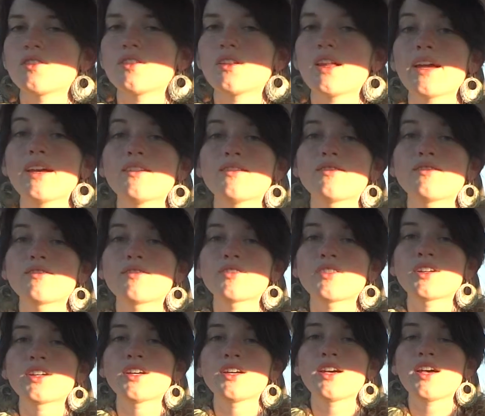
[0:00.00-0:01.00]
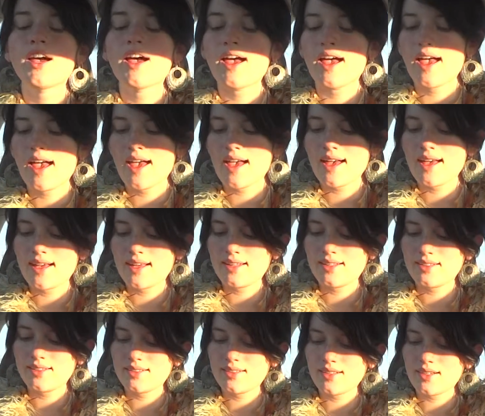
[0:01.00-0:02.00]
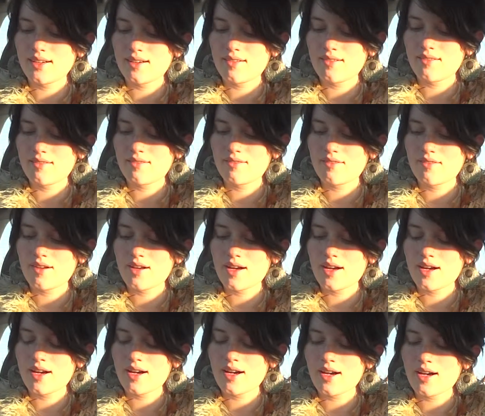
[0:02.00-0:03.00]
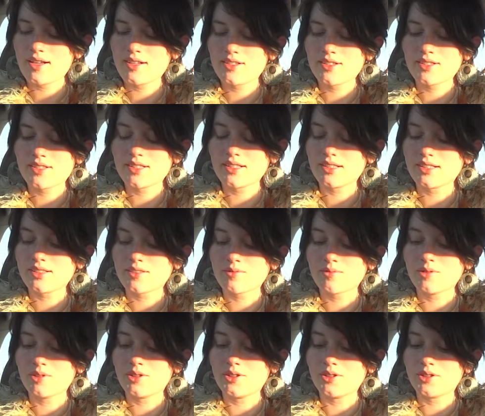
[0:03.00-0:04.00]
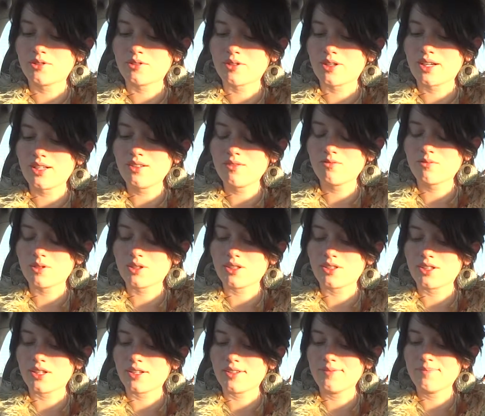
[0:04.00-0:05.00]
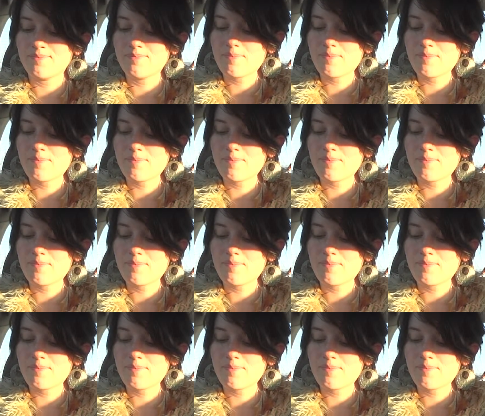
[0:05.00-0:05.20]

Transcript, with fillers: life. And I just think it's really creative what he did.